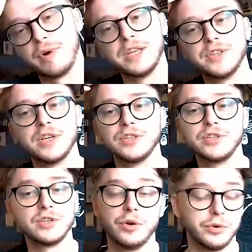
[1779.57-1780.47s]

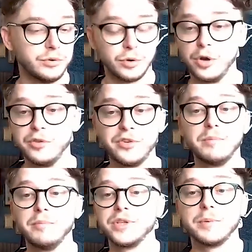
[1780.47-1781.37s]
ratings on your
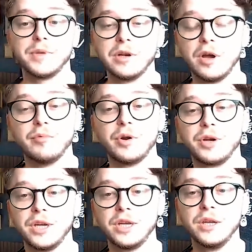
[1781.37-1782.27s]
content with something like
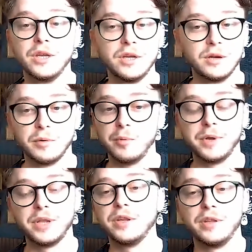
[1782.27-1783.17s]
Rockee, well,
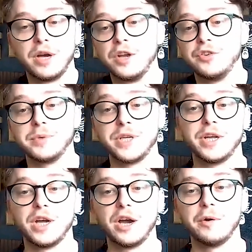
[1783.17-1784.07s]
we didn't 100%
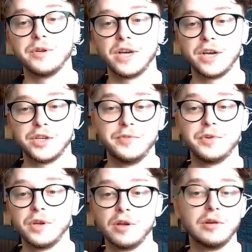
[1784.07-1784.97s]
encourage that because if you
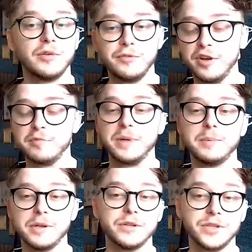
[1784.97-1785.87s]
can go, look, five
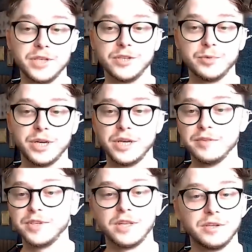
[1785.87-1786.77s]
people in the C suite
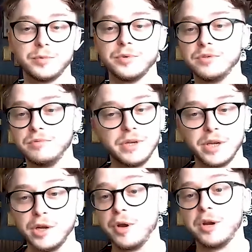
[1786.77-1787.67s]
have said this was an
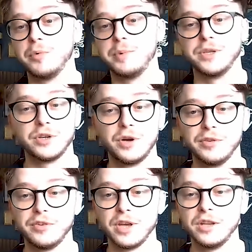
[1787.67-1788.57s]
incredible piece of
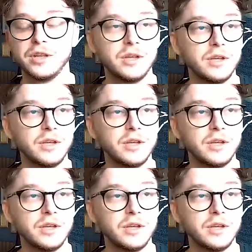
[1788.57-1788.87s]
content.